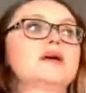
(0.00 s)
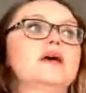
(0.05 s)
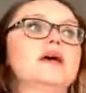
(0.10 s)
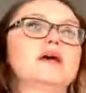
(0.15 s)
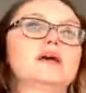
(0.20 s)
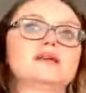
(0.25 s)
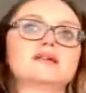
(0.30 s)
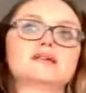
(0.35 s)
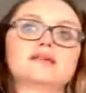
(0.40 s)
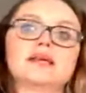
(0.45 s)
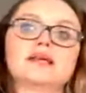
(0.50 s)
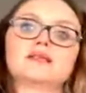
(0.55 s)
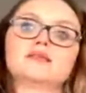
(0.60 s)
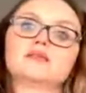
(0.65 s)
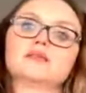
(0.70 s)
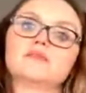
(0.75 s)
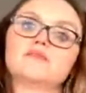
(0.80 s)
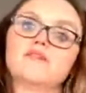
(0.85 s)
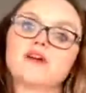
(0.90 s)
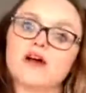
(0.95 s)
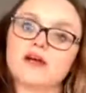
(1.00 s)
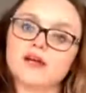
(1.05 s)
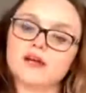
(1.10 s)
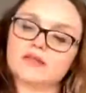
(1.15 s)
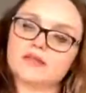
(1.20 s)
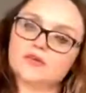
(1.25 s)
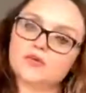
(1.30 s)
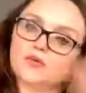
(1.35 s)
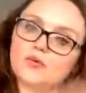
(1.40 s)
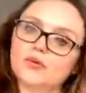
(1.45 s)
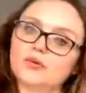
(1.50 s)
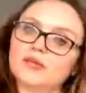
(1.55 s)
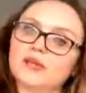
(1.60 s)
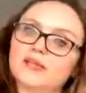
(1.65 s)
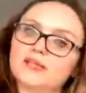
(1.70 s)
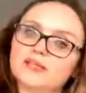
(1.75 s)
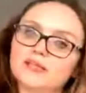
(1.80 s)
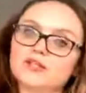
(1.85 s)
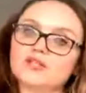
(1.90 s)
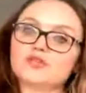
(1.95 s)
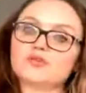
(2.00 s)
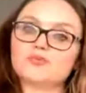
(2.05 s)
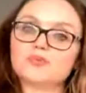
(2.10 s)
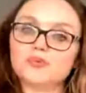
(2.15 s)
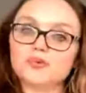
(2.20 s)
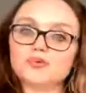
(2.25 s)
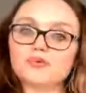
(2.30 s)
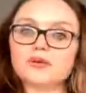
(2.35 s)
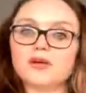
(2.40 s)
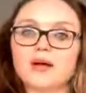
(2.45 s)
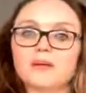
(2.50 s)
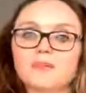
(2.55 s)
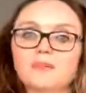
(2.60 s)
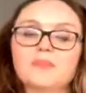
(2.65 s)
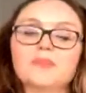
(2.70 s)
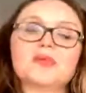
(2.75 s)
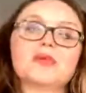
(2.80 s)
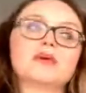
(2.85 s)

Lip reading: it is sent to them via their online digital programme.